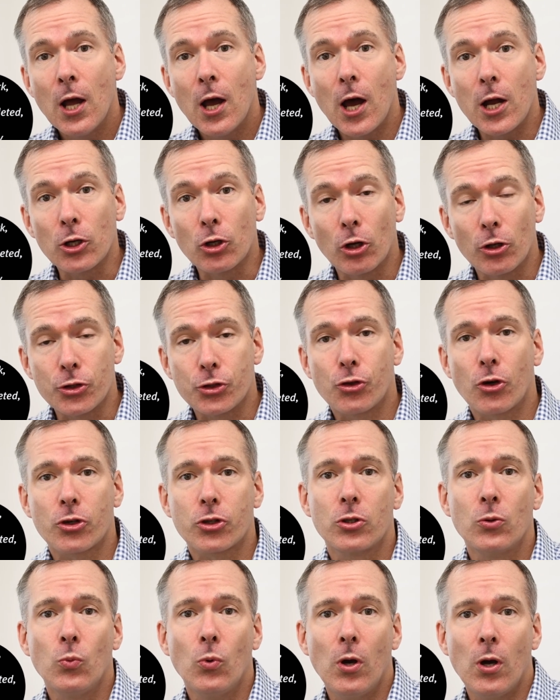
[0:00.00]
And
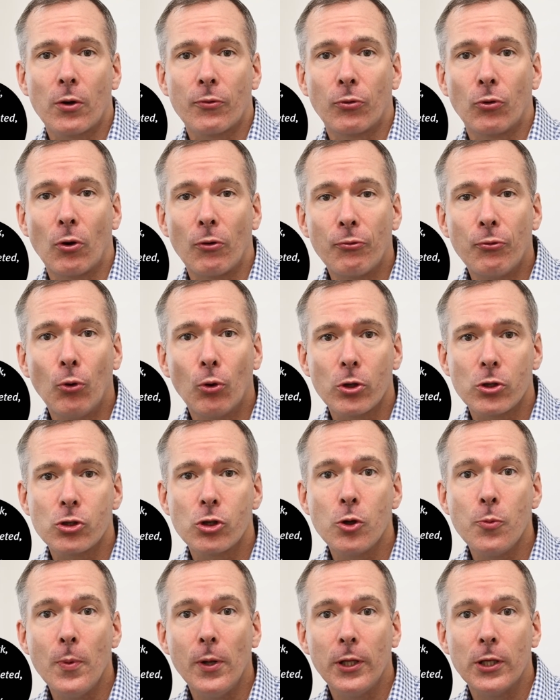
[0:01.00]
construction work for our
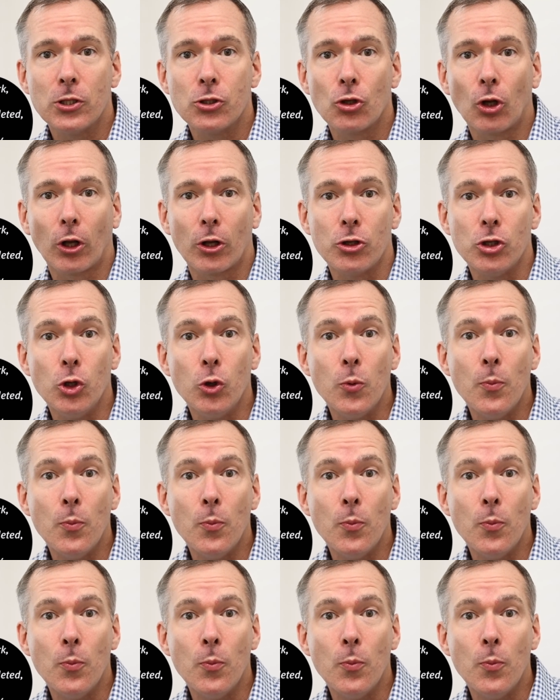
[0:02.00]
$42 million new